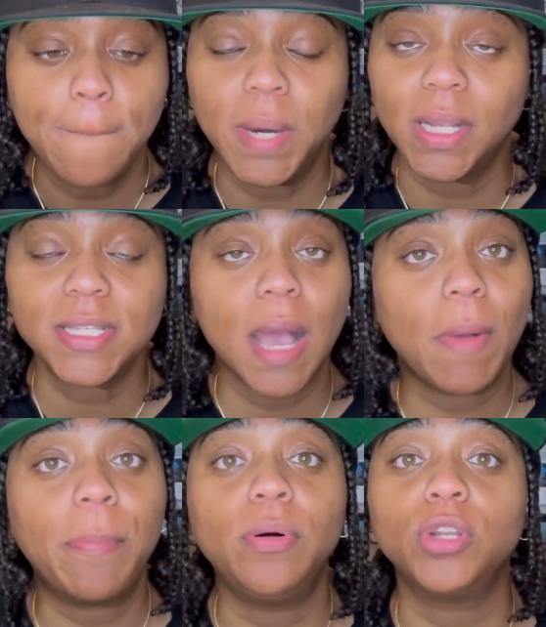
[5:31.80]
the time
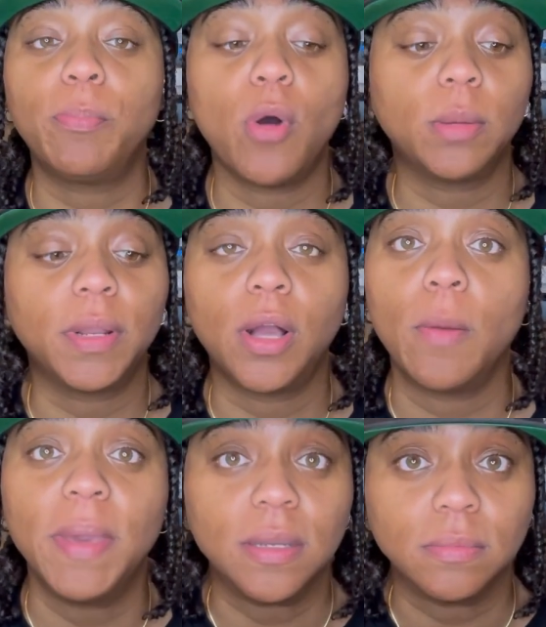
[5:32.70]
I pulled up on them to go
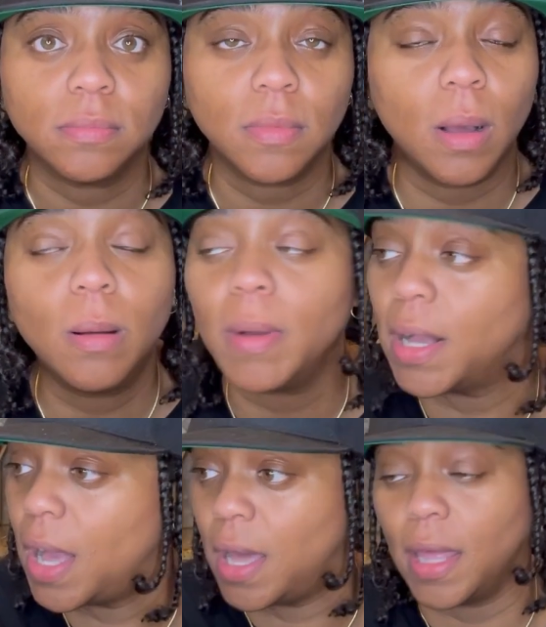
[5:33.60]
meet them. Oh my
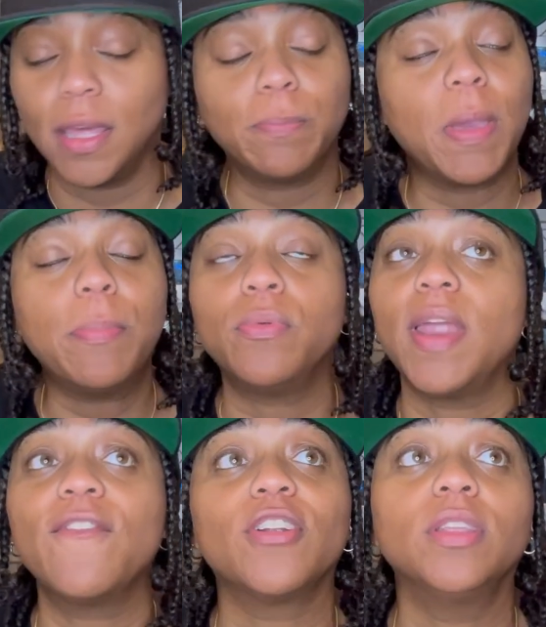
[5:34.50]
God. Like, if people
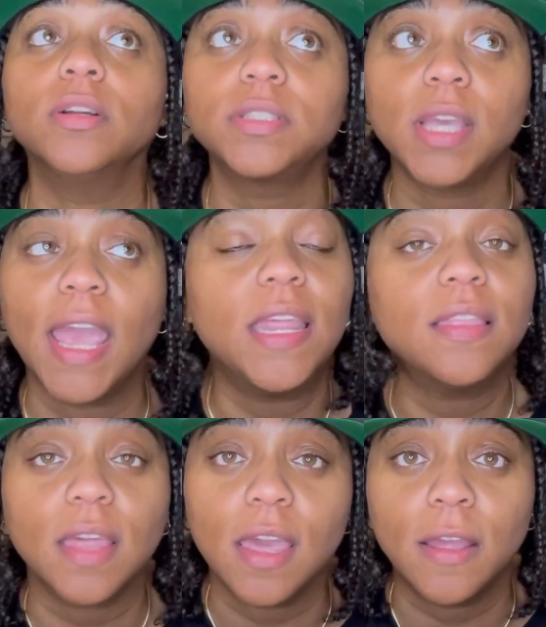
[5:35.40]
never looked
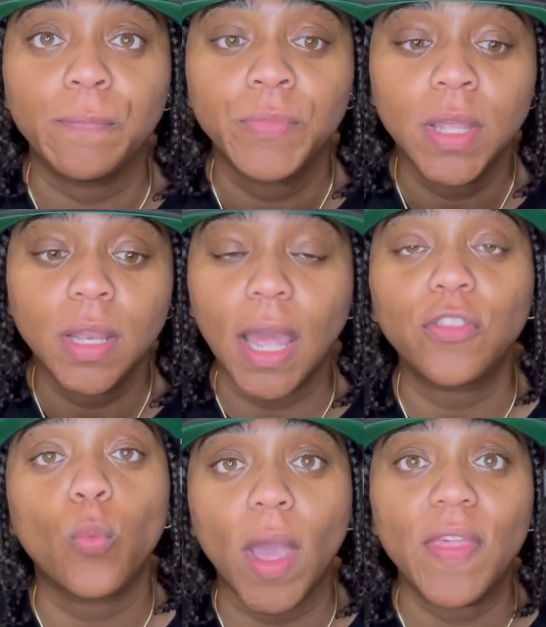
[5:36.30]
anything like
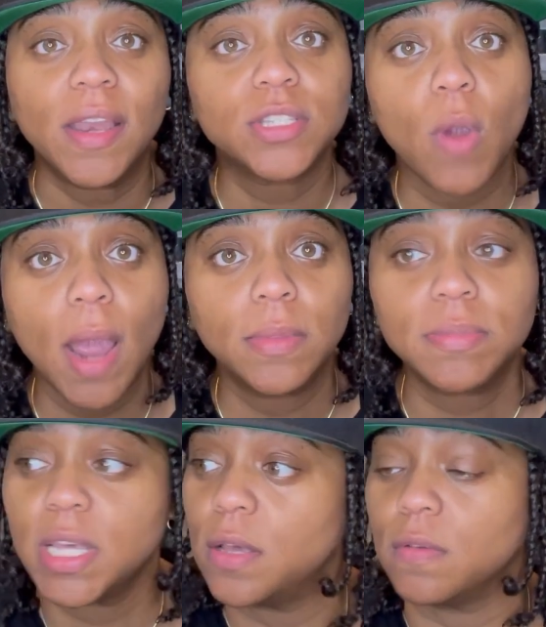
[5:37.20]
the way they described
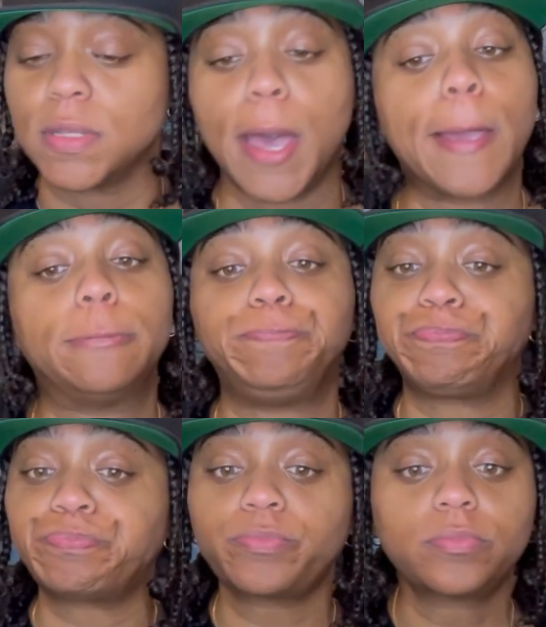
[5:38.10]
themselves. Like,
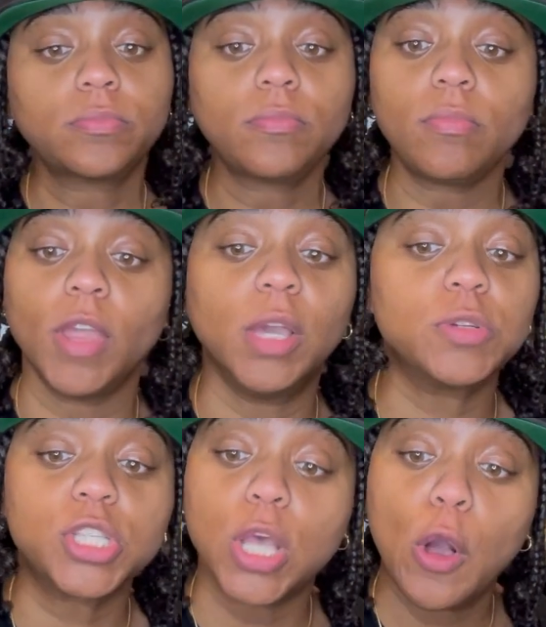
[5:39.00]
it
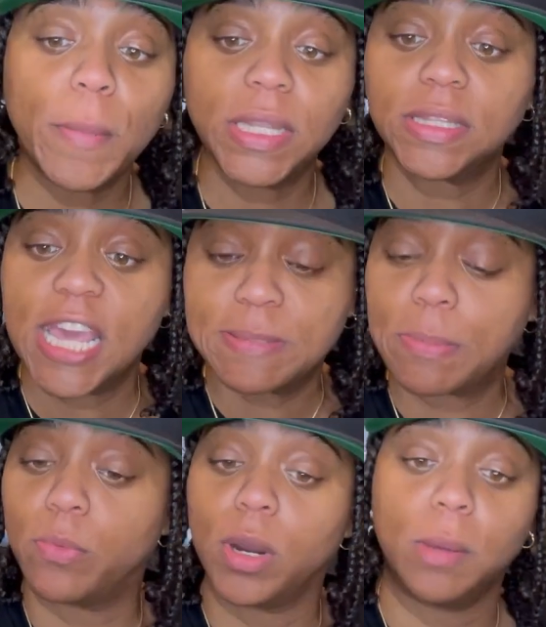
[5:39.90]
was so many things
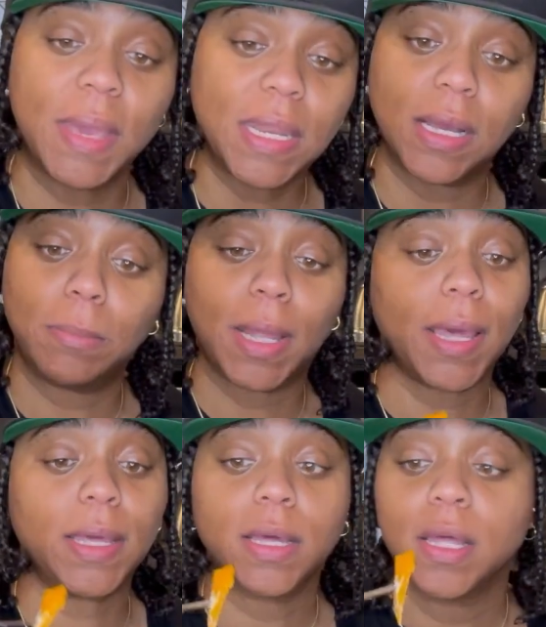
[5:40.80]
people were omitting. I'm
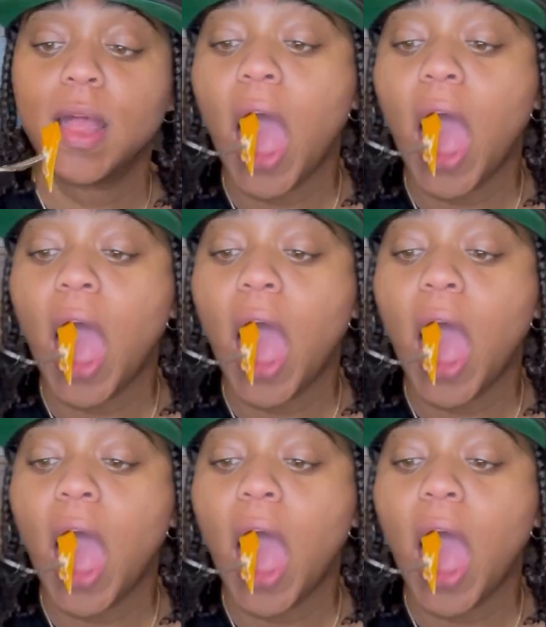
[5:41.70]
like,